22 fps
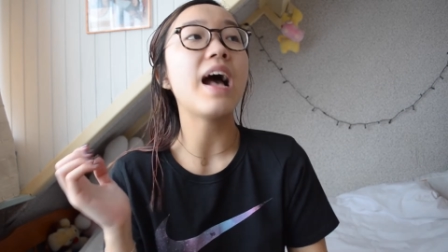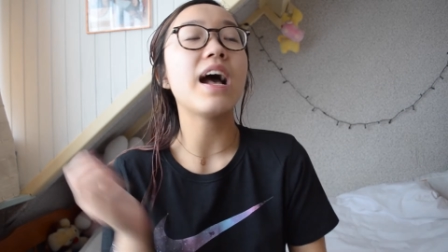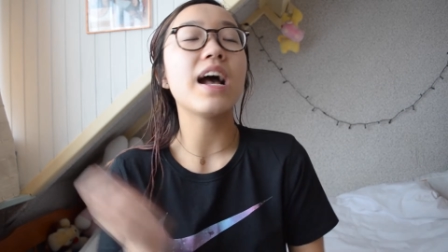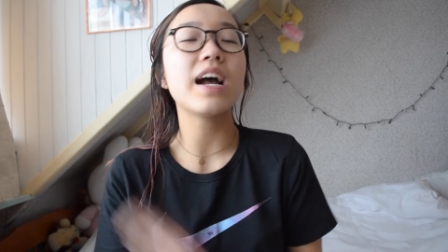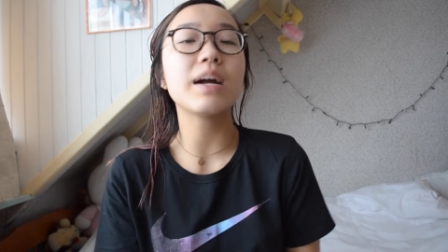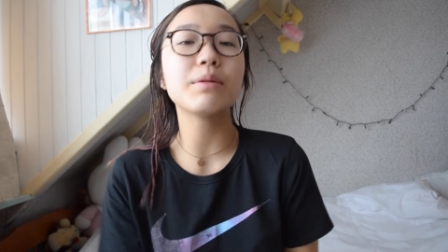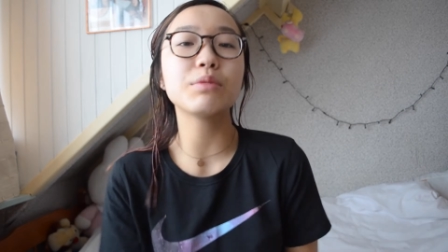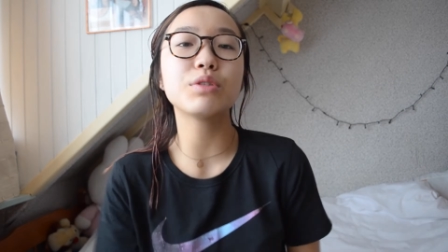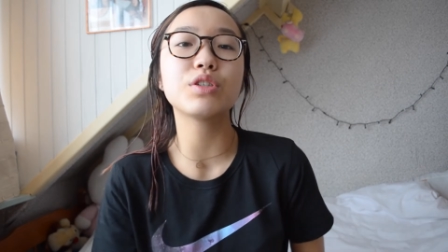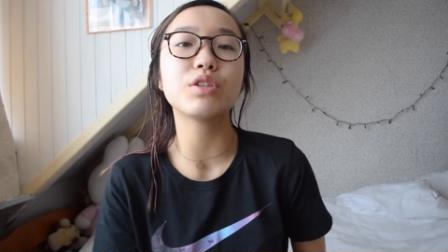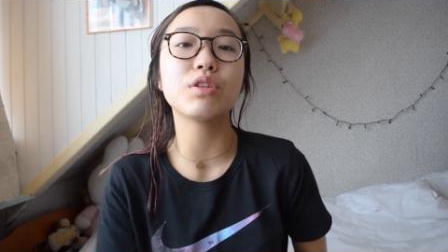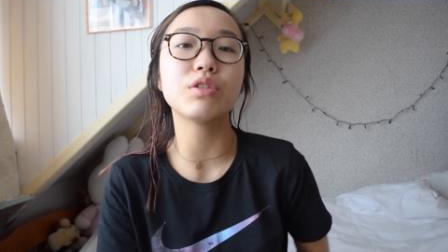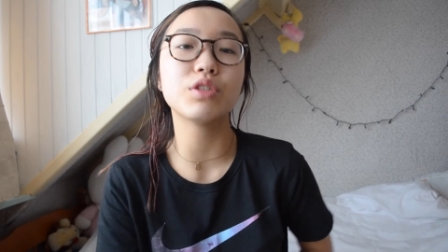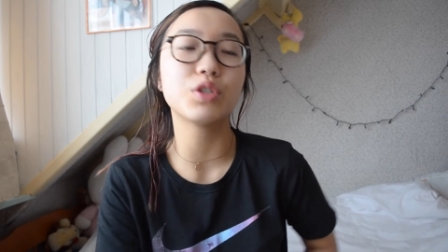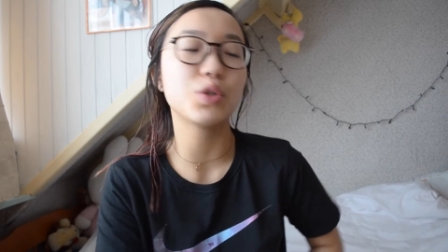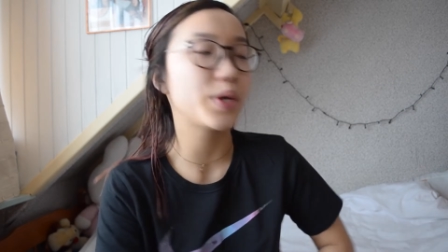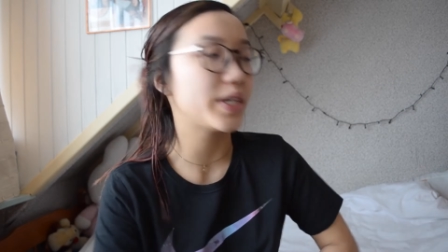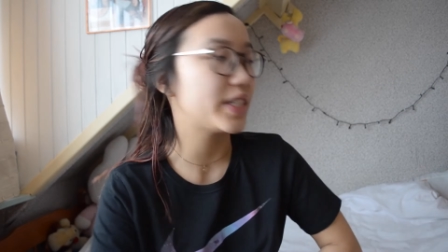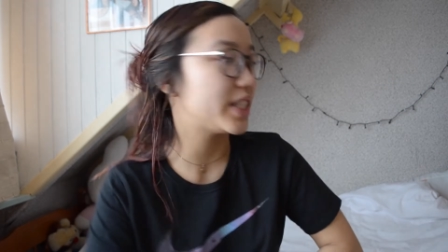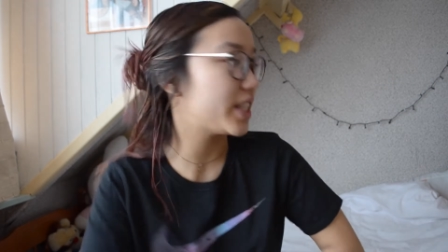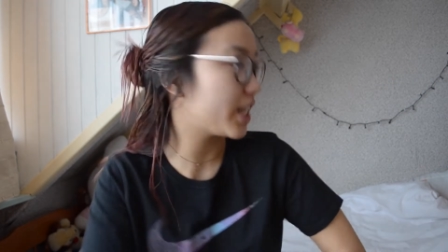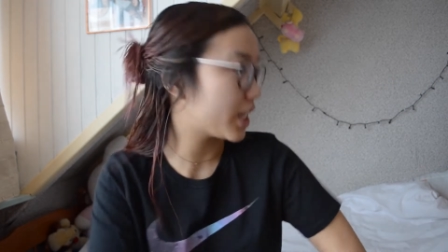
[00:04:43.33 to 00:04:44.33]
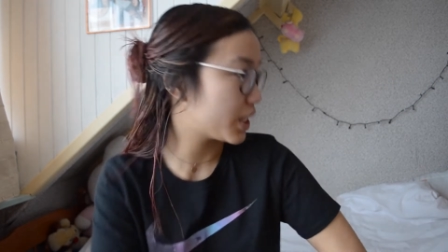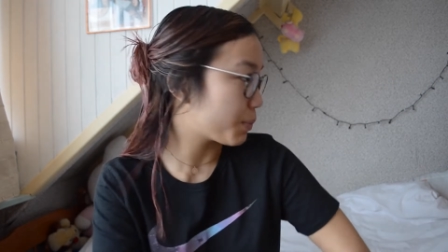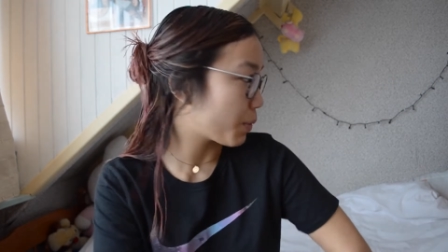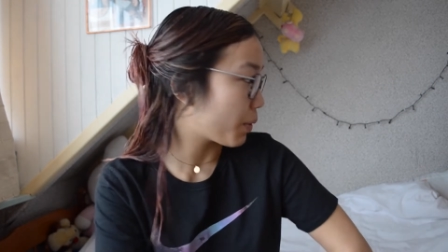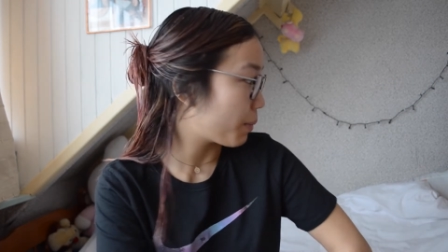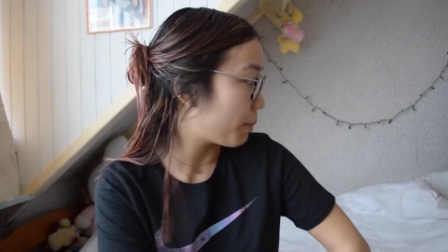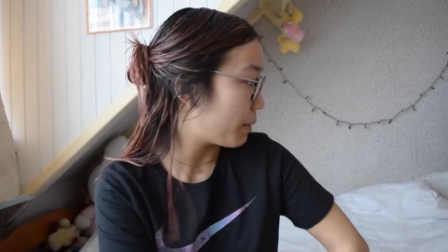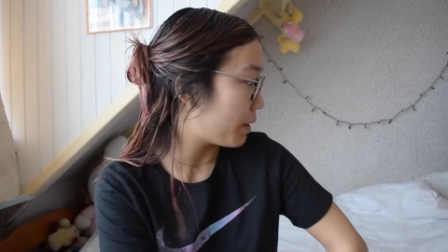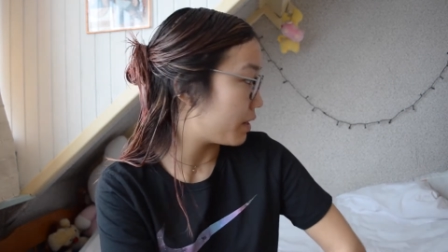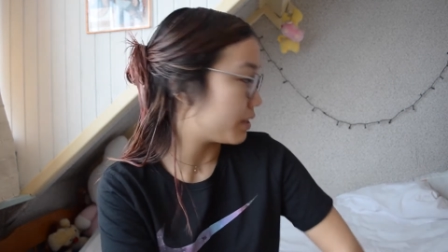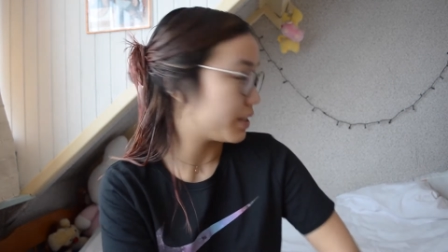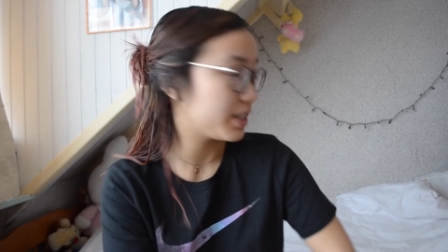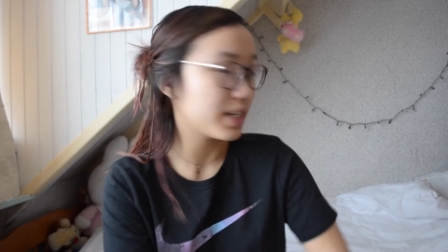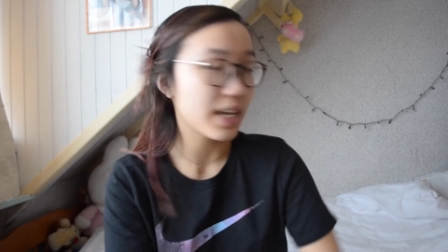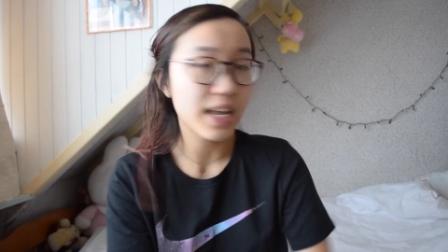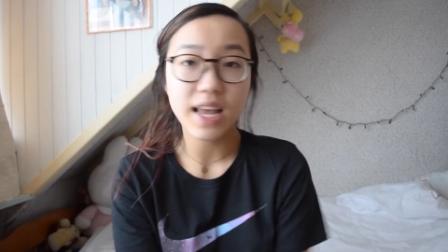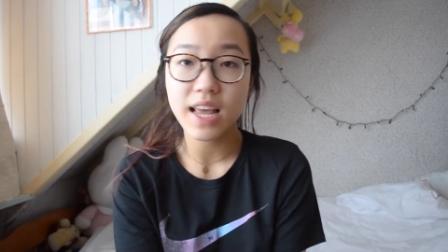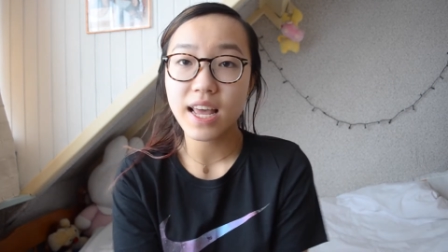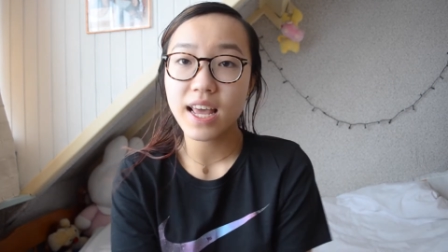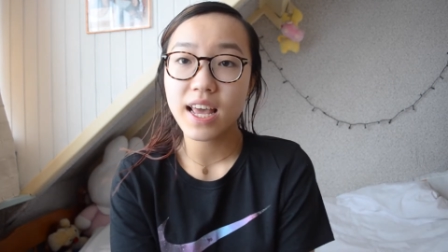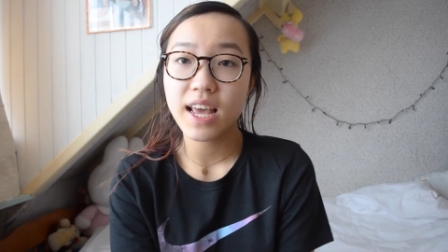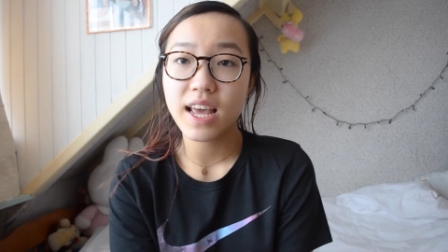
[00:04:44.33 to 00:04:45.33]
I'm just going to wait 6 more minutes,
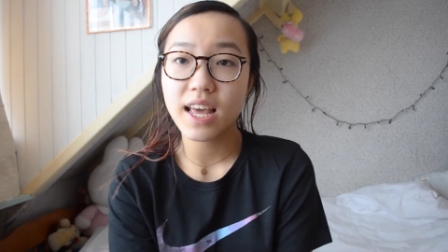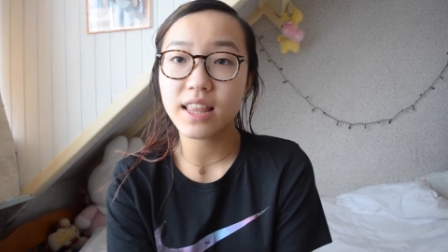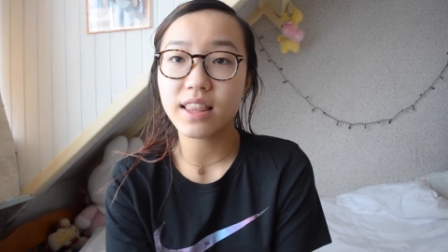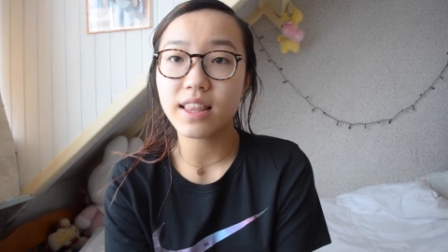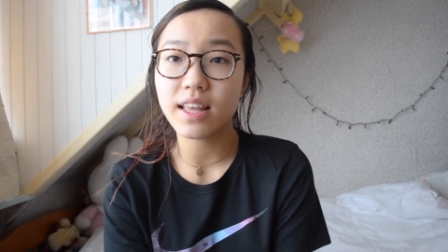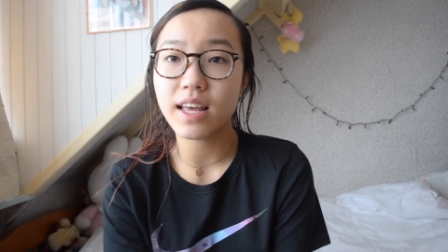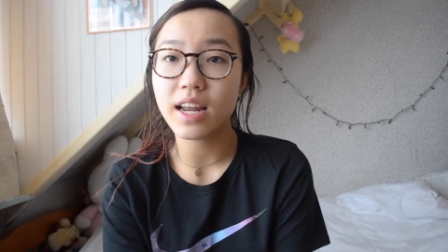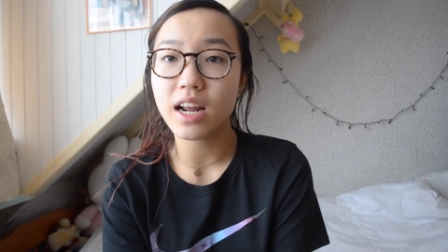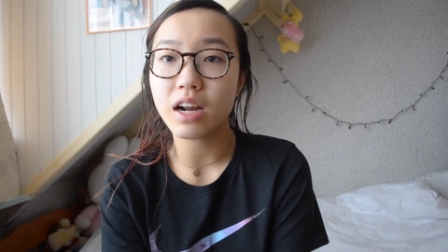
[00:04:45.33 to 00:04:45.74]
and then